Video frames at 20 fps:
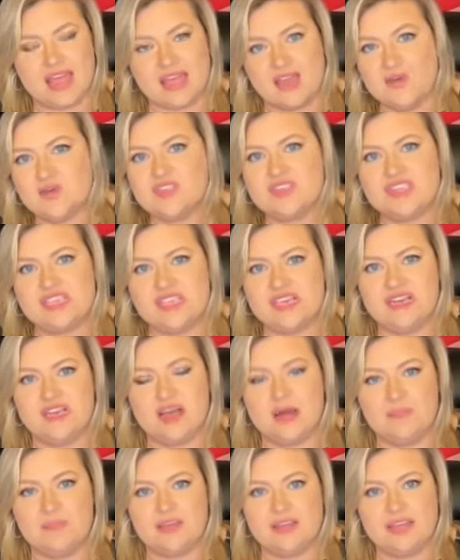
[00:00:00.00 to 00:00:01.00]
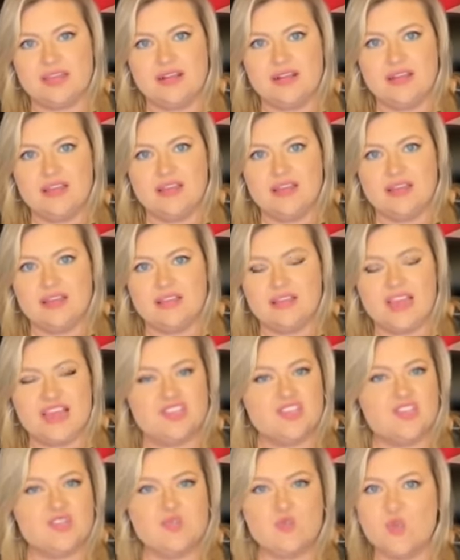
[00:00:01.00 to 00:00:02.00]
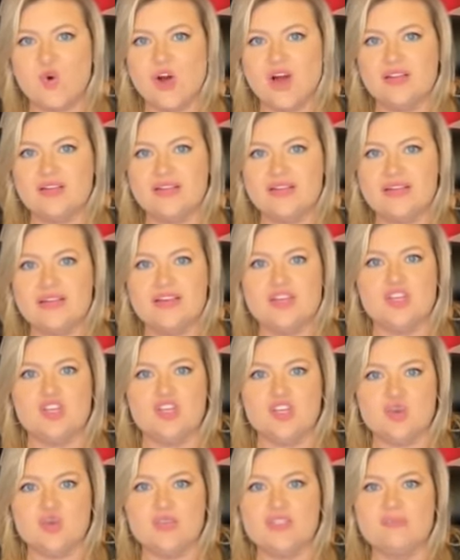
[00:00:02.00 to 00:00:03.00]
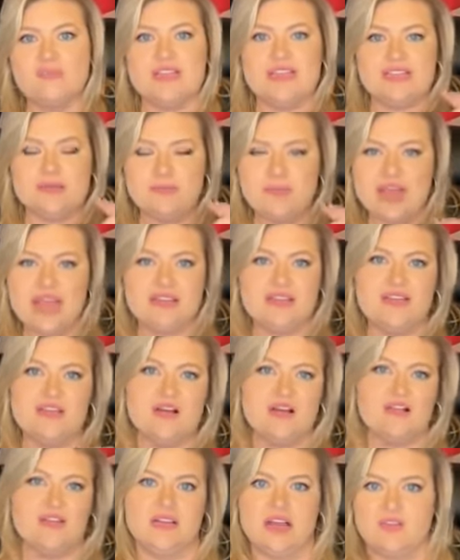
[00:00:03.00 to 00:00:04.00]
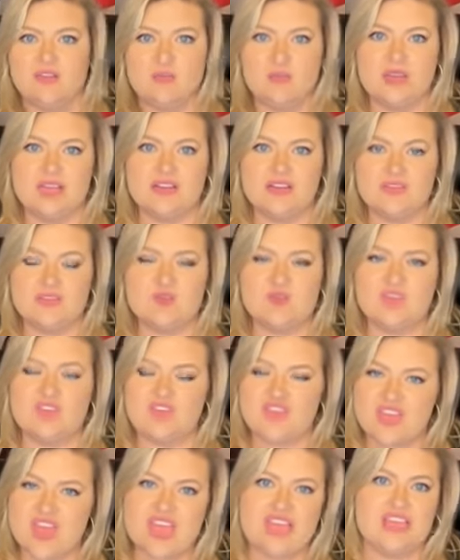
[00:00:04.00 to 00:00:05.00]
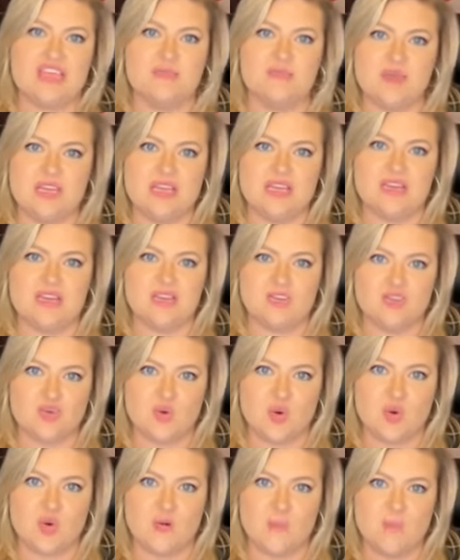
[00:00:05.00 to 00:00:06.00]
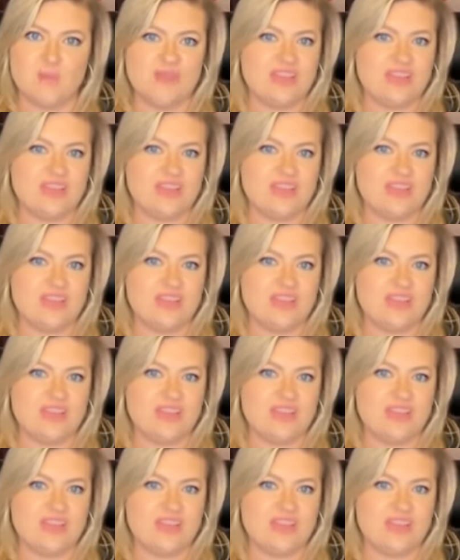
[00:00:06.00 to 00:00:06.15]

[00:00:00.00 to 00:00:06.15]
AOC and company, they just want you to be dependent on government so that they can be in control.